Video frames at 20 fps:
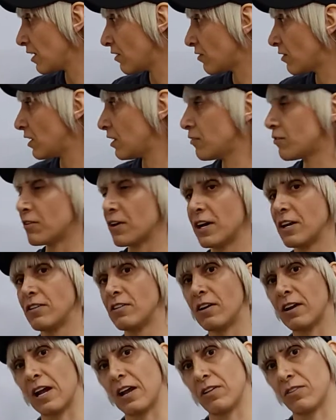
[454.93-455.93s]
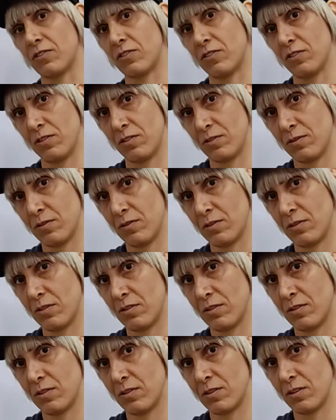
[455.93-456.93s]
easily find the rest.
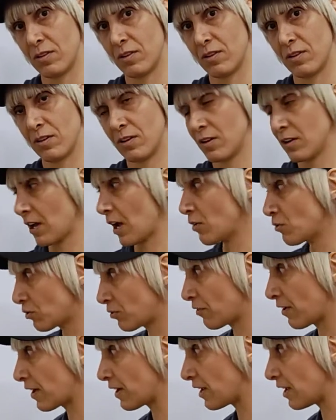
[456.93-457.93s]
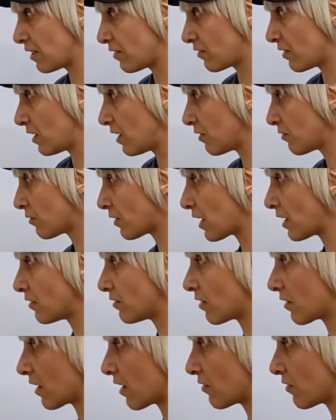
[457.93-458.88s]
I will very easily find the